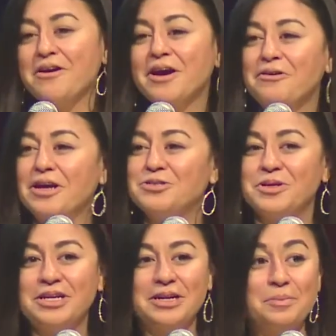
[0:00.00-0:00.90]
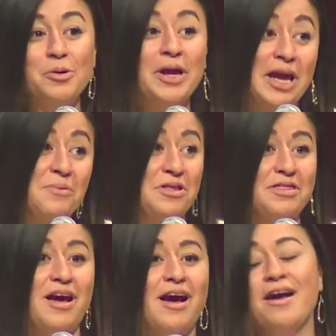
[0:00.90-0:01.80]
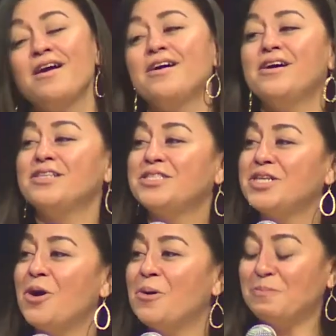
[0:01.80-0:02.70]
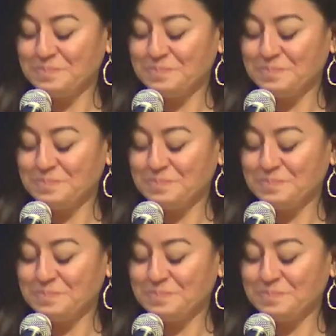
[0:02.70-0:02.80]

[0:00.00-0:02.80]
I graduated, I'm okay with that. So